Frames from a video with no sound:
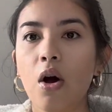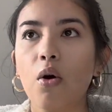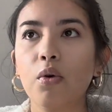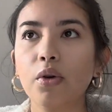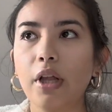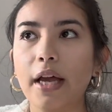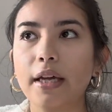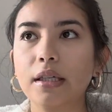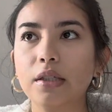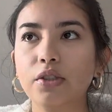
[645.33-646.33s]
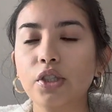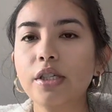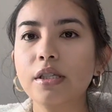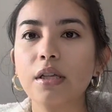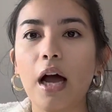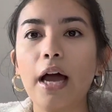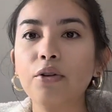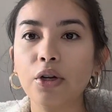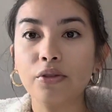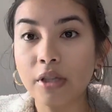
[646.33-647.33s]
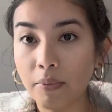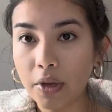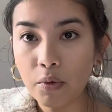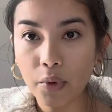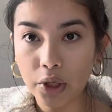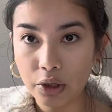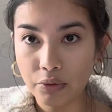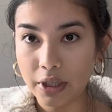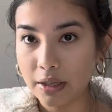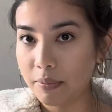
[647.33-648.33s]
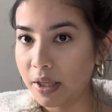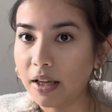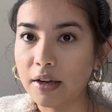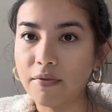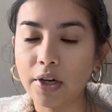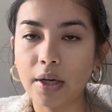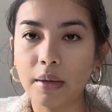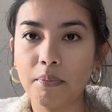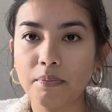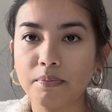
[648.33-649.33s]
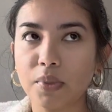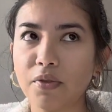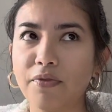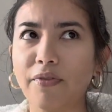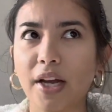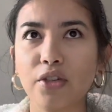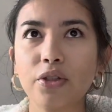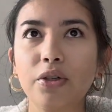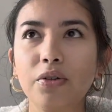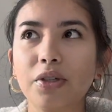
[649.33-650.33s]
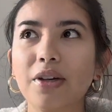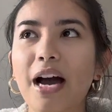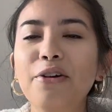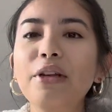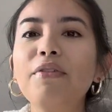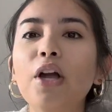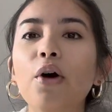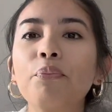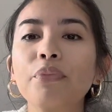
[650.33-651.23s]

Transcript: or like just, I don't know, something where you need to be like very professional, or I don't even know.